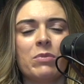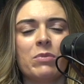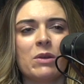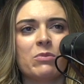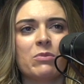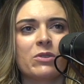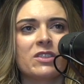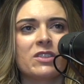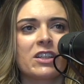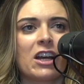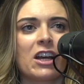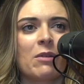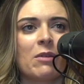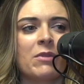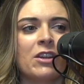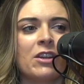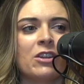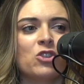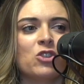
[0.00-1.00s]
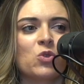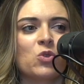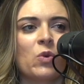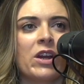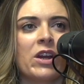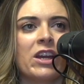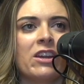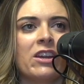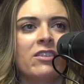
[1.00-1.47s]
people to come and
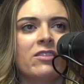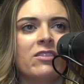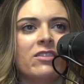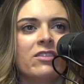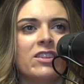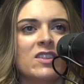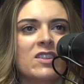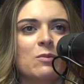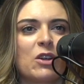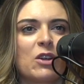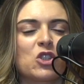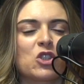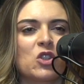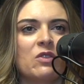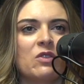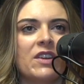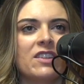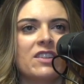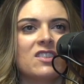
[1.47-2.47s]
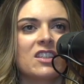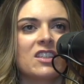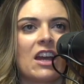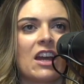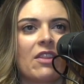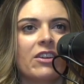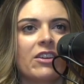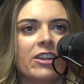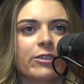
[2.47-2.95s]
enjoy this special event
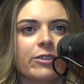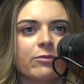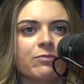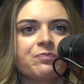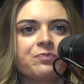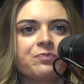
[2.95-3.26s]
together.